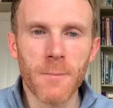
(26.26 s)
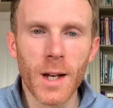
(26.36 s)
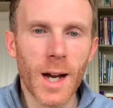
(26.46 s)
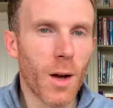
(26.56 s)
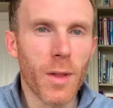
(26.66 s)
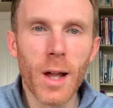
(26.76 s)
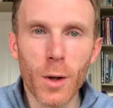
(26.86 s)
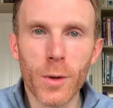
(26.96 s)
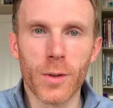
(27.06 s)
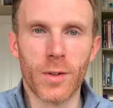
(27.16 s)
how that
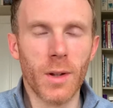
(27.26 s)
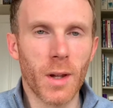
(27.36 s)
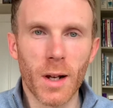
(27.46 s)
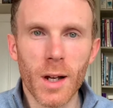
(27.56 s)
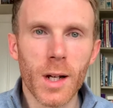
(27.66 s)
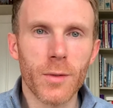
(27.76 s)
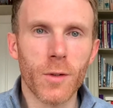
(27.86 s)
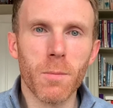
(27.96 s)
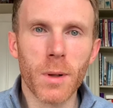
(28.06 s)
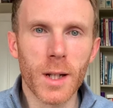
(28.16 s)
looks in the lives
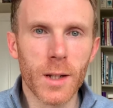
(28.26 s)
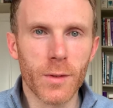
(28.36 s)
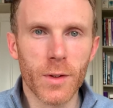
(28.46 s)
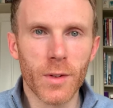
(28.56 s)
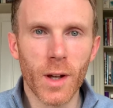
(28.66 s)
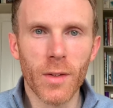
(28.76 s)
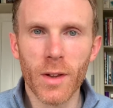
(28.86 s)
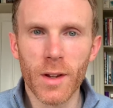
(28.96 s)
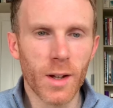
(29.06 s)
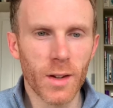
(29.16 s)
of believers
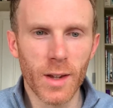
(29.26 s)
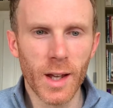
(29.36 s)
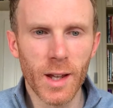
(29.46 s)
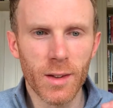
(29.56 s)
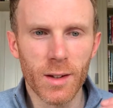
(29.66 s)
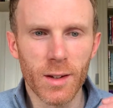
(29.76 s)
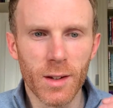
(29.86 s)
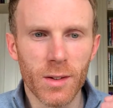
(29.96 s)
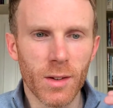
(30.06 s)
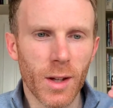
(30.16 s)
under
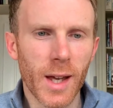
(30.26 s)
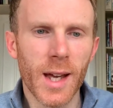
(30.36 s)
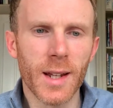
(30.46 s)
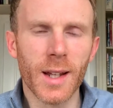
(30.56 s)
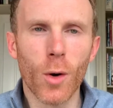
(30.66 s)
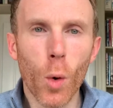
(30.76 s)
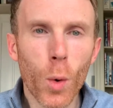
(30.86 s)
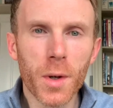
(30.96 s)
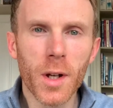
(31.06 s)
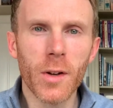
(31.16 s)
the heading
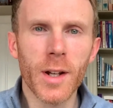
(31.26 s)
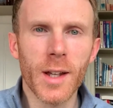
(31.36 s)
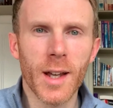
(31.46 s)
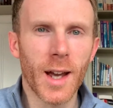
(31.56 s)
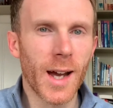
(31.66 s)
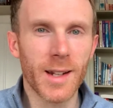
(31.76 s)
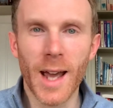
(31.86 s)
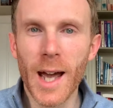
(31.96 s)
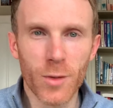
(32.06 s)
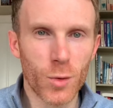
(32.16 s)
ordinary and
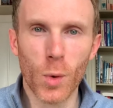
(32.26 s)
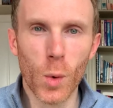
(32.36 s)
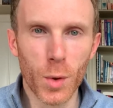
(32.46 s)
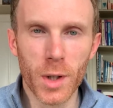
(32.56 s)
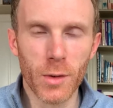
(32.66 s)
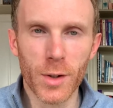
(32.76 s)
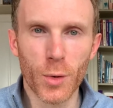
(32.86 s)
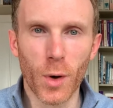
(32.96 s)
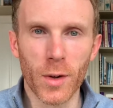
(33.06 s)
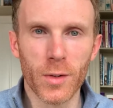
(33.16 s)
extraordinary
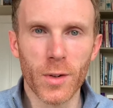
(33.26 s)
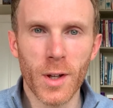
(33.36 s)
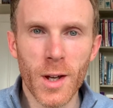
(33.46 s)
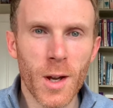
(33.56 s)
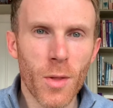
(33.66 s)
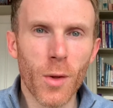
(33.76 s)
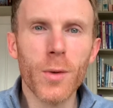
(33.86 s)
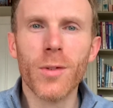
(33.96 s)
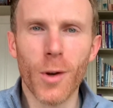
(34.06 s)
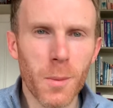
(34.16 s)
trust. Those
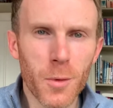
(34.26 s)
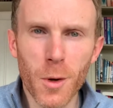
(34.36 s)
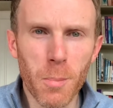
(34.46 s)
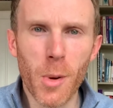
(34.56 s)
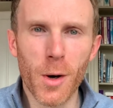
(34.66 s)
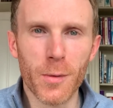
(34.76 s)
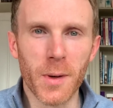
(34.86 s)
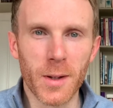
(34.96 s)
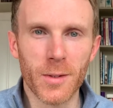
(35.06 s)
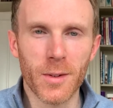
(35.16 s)
terms are not
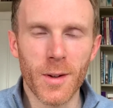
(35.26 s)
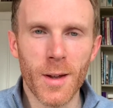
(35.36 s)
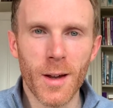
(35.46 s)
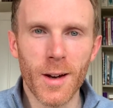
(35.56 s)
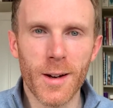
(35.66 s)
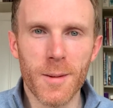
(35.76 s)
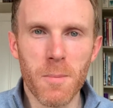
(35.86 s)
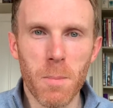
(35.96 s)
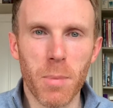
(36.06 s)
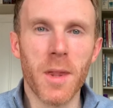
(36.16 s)
perfect,
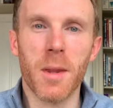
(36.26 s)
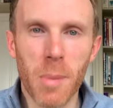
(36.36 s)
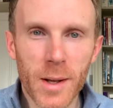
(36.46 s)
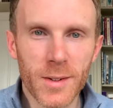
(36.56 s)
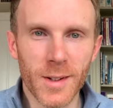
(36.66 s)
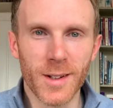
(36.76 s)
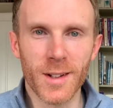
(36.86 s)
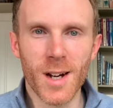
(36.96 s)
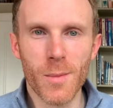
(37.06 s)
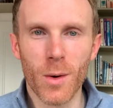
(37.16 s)
but they're the best I could
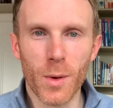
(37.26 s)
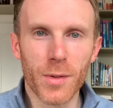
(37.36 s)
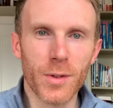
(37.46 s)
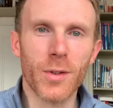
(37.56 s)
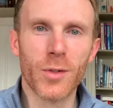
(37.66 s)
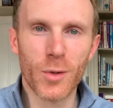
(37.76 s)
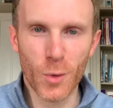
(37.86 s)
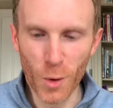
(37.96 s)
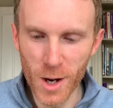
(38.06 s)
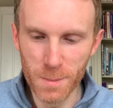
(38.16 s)
come up with to
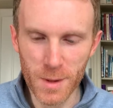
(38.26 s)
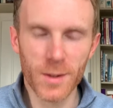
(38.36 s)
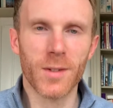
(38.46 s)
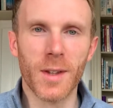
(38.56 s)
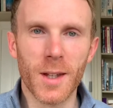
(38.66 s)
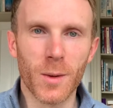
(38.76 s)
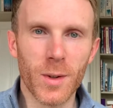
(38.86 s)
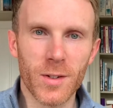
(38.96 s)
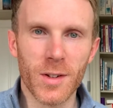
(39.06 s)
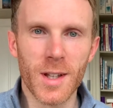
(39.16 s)
describe this thing that we
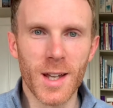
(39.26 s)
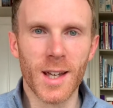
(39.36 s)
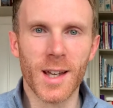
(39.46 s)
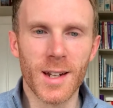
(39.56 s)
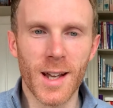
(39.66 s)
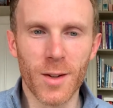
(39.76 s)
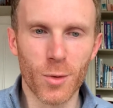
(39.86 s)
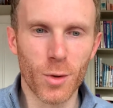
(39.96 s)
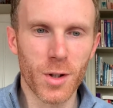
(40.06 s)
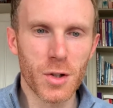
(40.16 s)
see here in
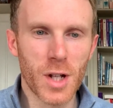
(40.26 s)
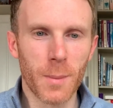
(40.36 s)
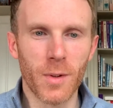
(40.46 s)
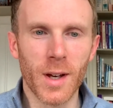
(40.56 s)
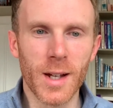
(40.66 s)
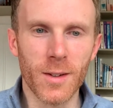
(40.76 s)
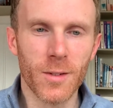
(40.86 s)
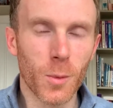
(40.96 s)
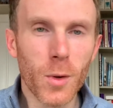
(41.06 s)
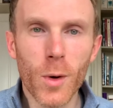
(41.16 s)
Ezra chapter 8.
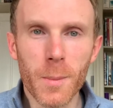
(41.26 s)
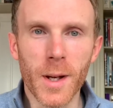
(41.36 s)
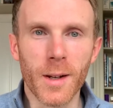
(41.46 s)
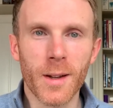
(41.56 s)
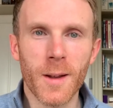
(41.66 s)
So what do I mean?